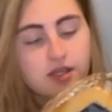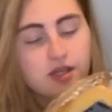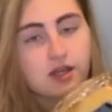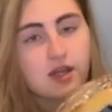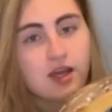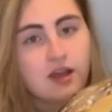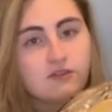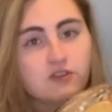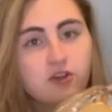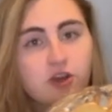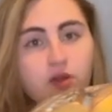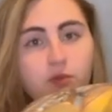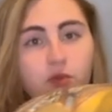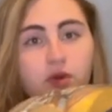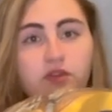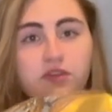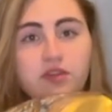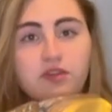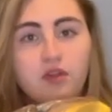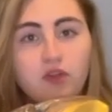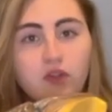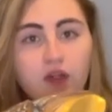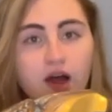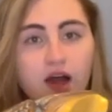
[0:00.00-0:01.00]
I've talked about
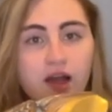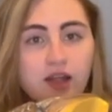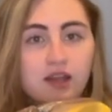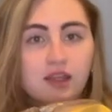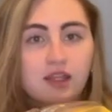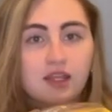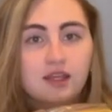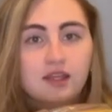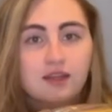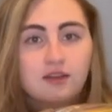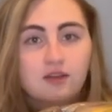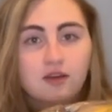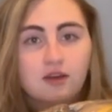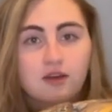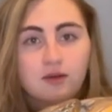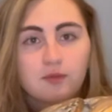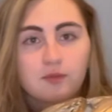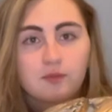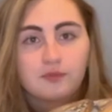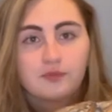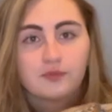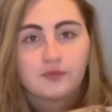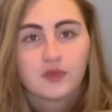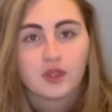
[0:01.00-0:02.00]
this a lot in
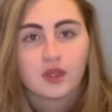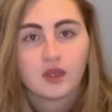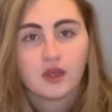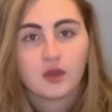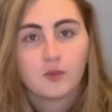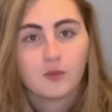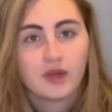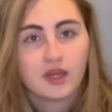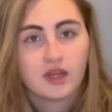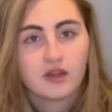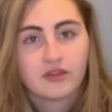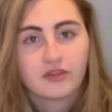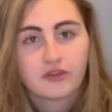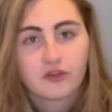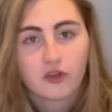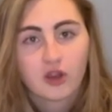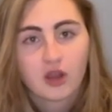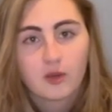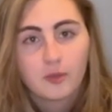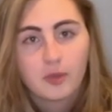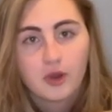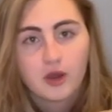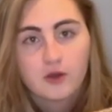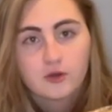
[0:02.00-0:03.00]
my
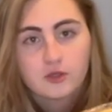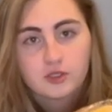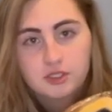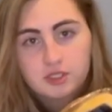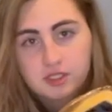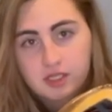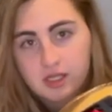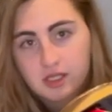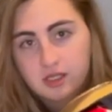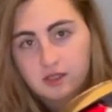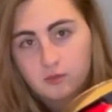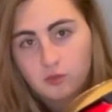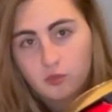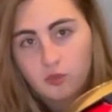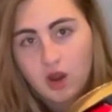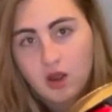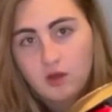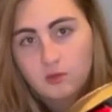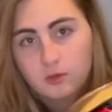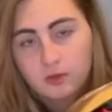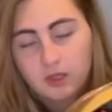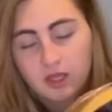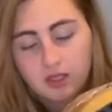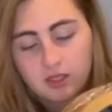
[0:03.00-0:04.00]
Instagram posts and
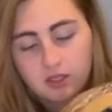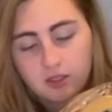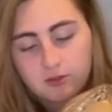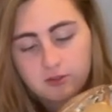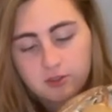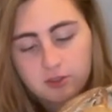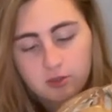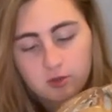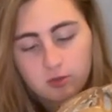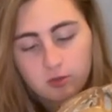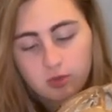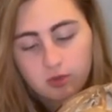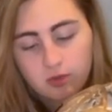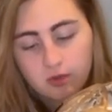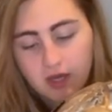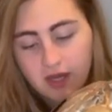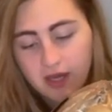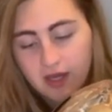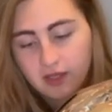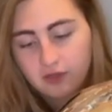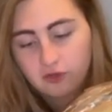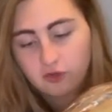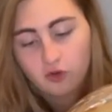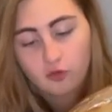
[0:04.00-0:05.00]
probably on YouTube.
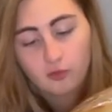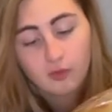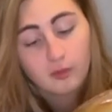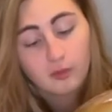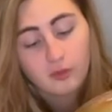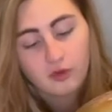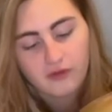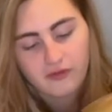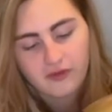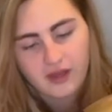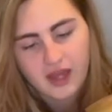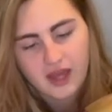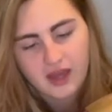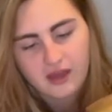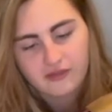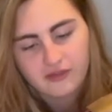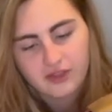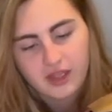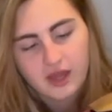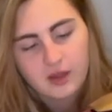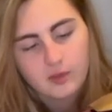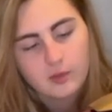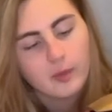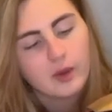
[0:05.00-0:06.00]
I don't remember if I have
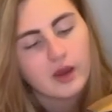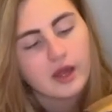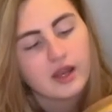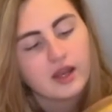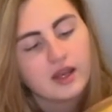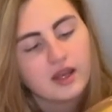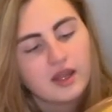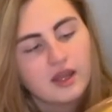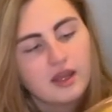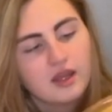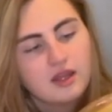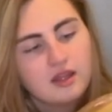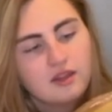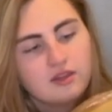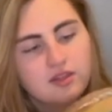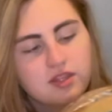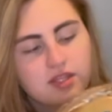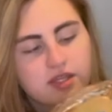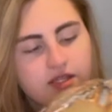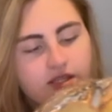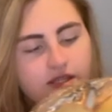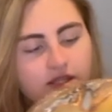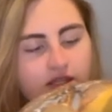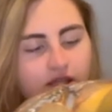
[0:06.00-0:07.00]
yet, but
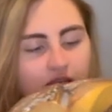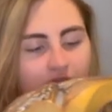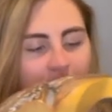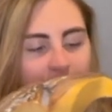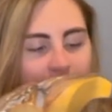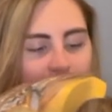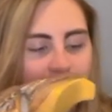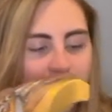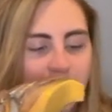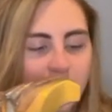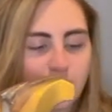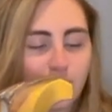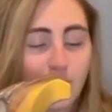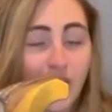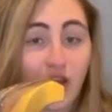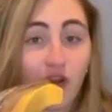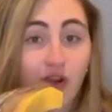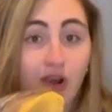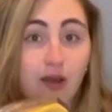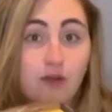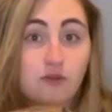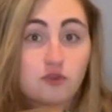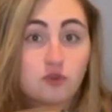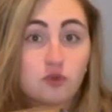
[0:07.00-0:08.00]
this is my
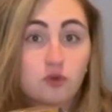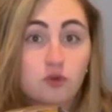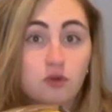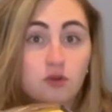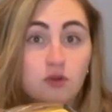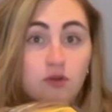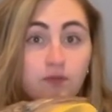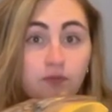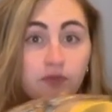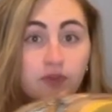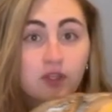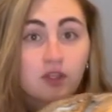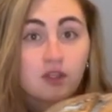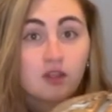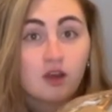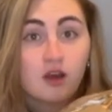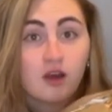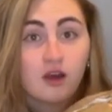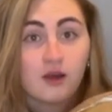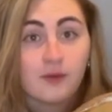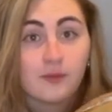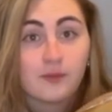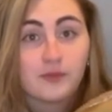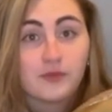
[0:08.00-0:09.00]
crown jewel.
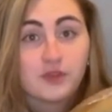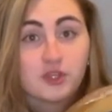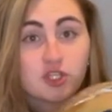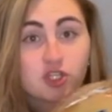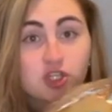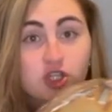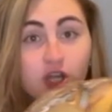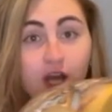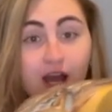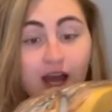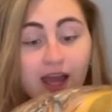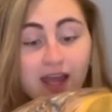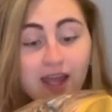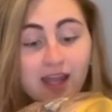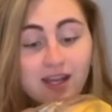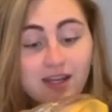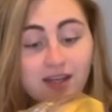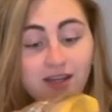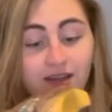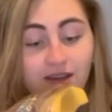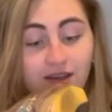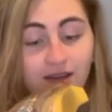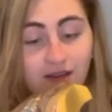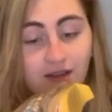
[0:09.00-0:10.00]
The
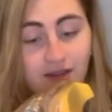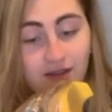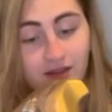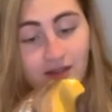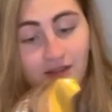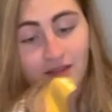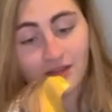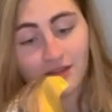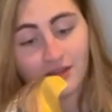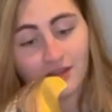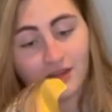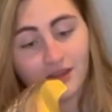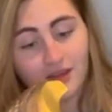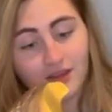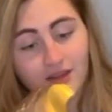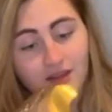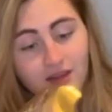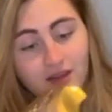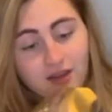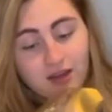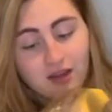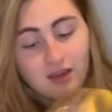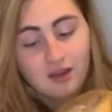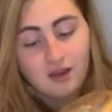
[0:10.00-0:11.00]
shine
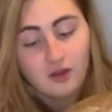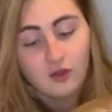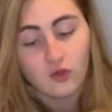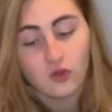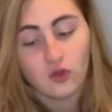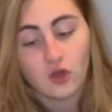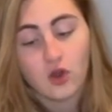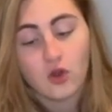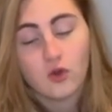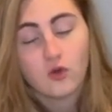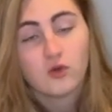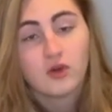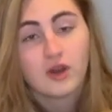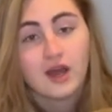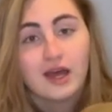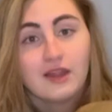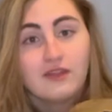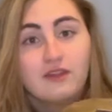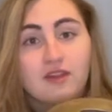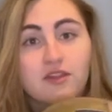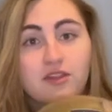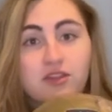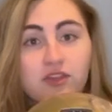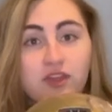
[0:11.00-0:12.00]
alone
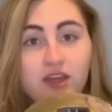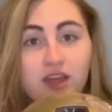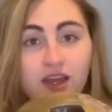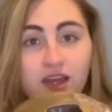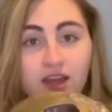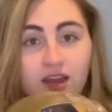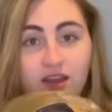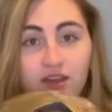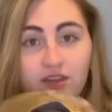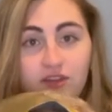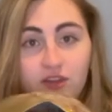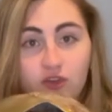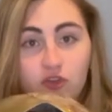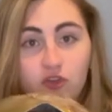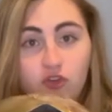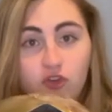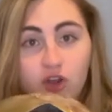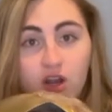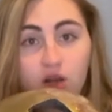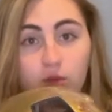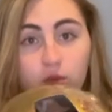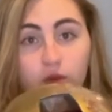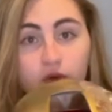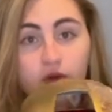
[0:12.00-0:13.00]
on this thing is
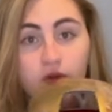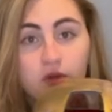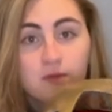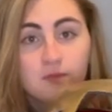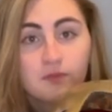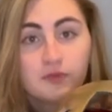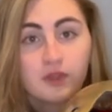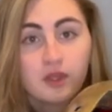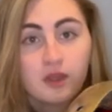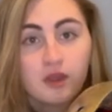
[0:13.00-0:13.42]
incredible.